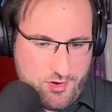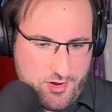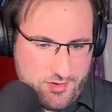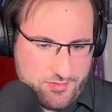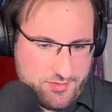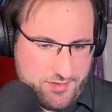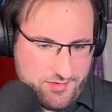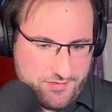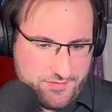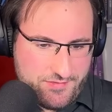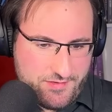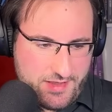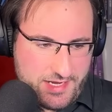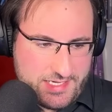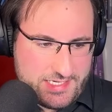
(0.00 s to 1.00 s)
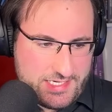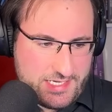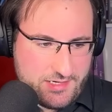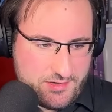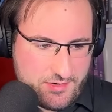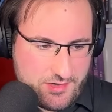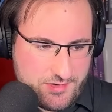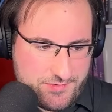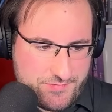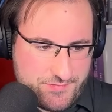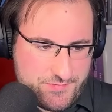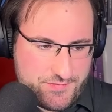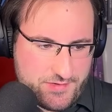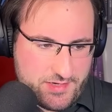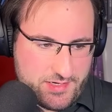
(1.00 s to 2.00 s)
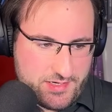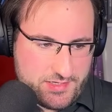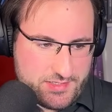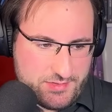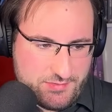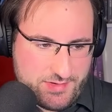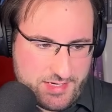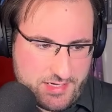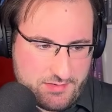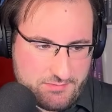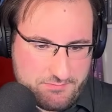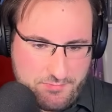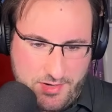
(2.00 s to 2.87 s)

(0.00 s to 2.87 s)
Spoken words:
on this idea of doing